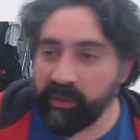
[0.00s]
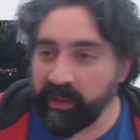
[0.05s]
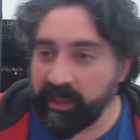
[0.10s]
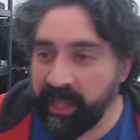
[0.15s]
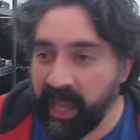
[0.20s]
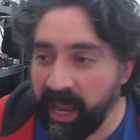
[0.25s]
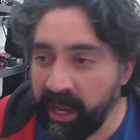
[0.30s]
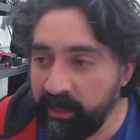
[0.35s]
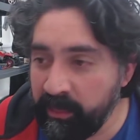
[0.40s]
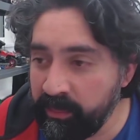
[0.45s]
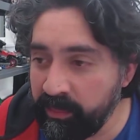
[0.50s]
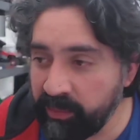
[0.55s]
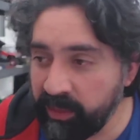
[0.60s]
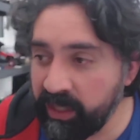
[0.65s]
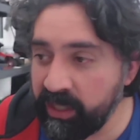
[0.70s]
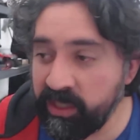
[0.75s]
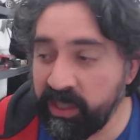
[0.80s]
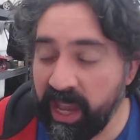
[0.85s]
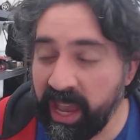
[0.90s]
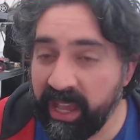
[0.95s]

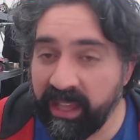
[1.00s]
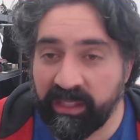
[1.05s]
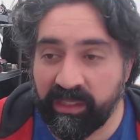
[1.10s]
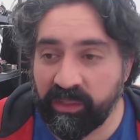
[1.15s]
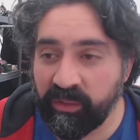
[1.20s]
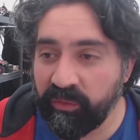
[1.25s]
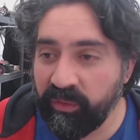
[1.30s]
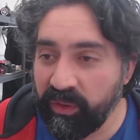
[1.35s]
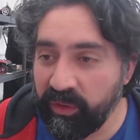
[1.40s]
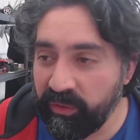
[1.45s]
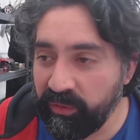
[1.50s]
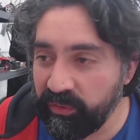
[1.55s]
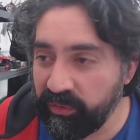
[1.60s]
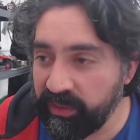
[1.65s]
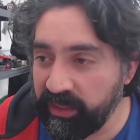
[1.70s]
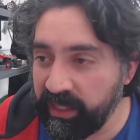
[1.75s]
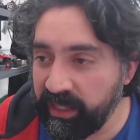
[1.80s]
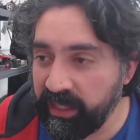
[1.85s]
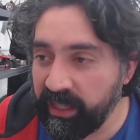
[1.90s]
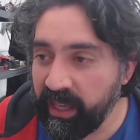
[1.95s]
Cambridge
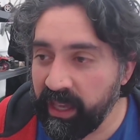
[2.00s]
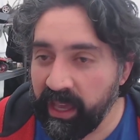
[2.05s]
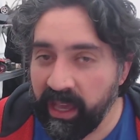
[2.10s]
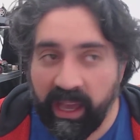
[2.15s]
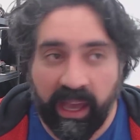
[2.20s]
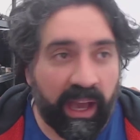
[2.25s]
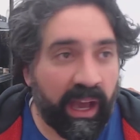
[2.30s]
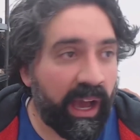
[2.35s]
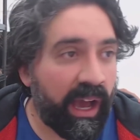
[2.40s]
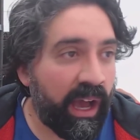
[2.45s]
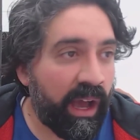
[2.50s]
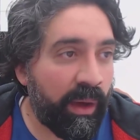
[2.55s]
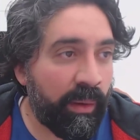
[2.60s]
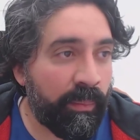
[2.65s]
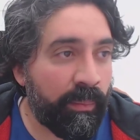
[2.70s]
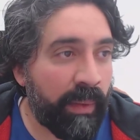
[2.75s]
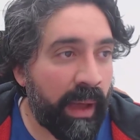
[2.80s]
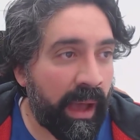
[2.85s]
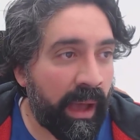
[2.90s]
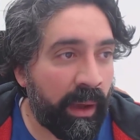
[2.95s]
S50,
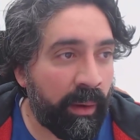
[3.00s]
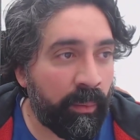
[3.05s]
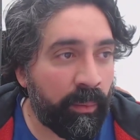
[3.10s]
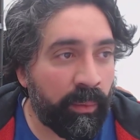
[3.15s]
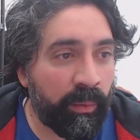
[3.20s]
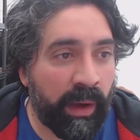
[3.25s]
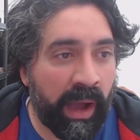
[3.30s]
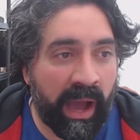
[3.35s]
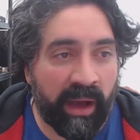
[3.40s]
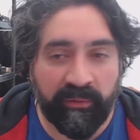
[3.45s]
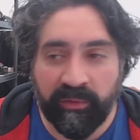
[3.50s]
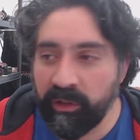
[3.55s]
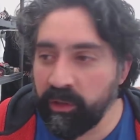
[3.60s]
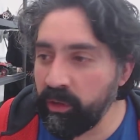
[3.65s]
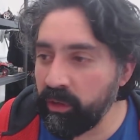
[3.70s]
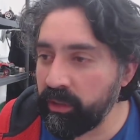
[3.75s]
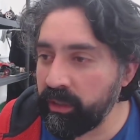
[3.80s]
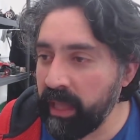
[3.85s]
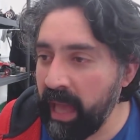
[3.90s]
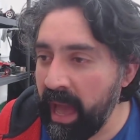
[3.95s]
and we'll have a
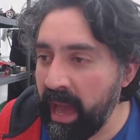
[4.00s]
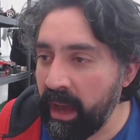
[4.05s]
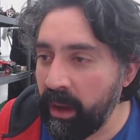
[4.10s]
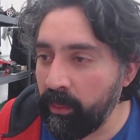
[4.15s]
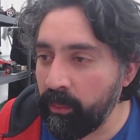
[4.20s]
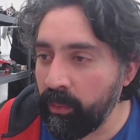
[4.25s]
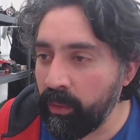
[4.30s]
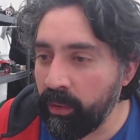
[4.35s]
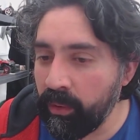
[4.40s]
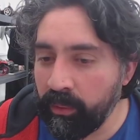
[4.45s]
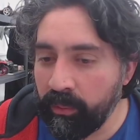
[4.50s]
look at what